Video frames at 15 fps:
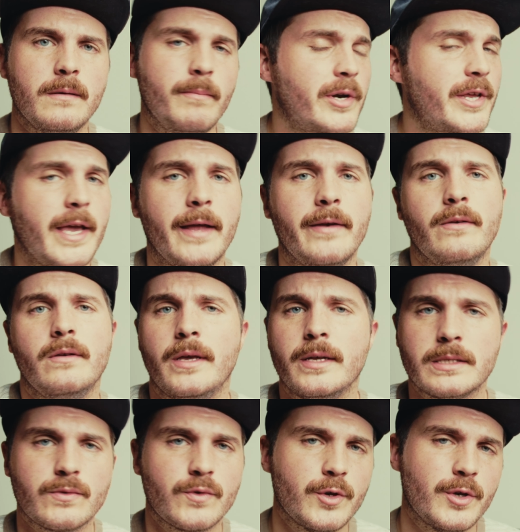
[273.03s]
But again,
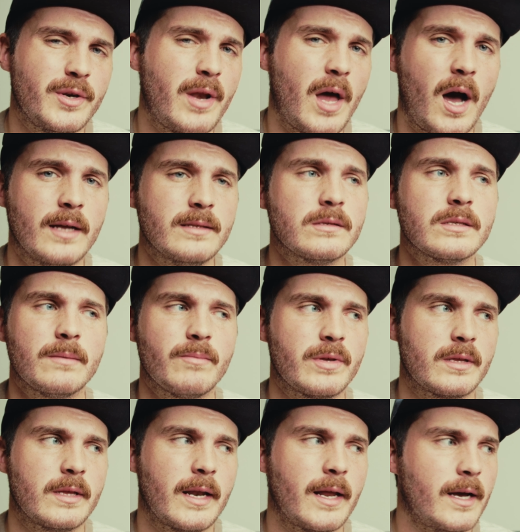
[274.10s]
it's really not
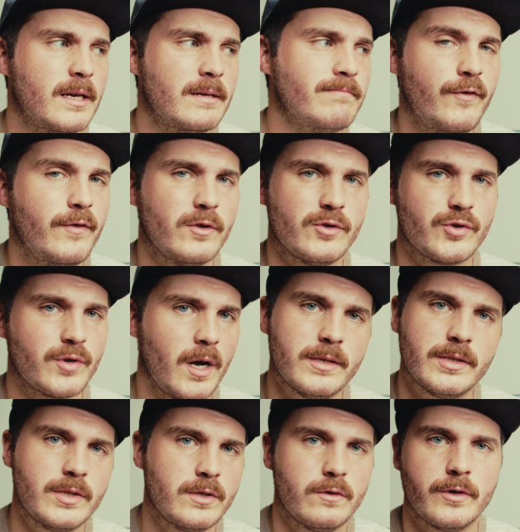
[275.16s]
something that I feel
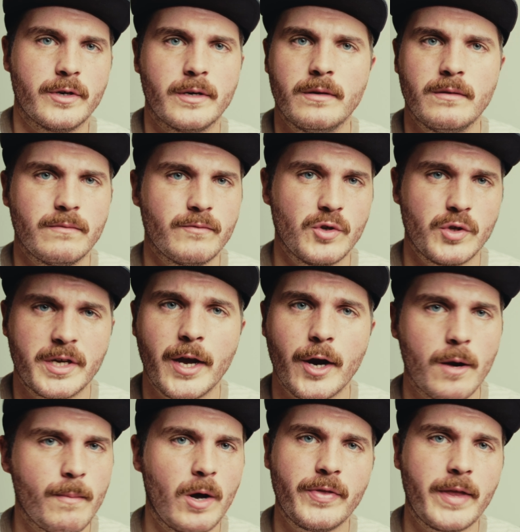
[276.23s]
drawn to or really
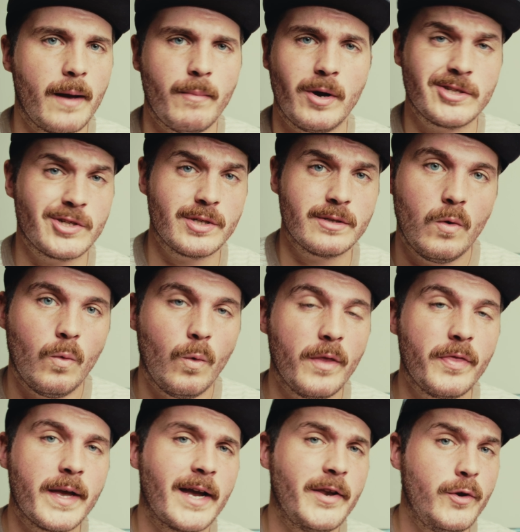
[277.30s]
care about that much. One
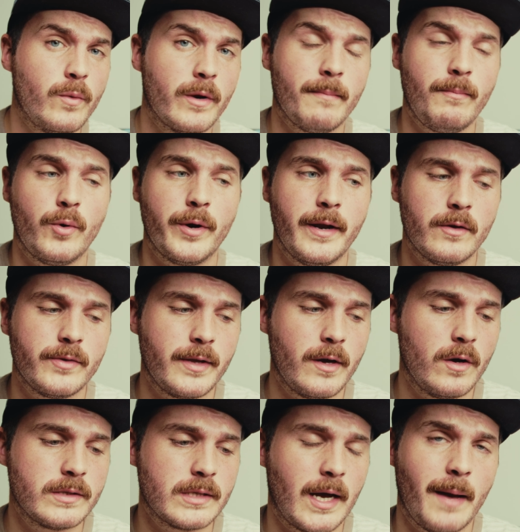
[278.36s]
thing I do want to point out
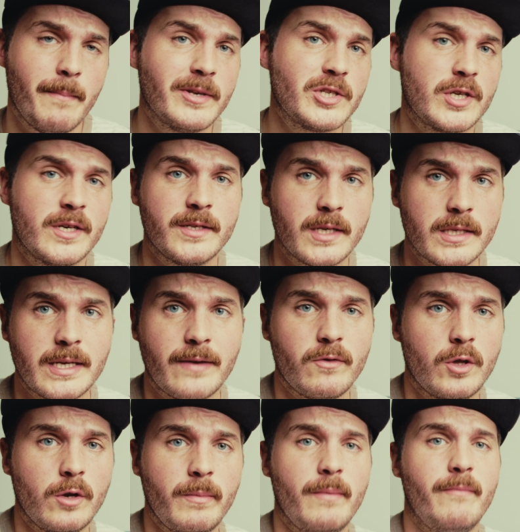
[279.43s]
though is I mentioned it does have a
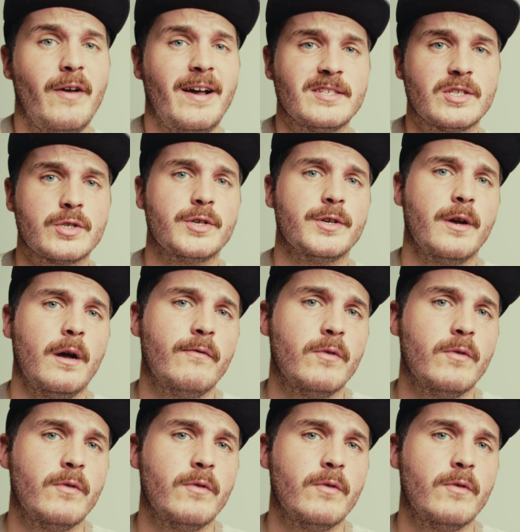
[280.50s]
little bit faster of a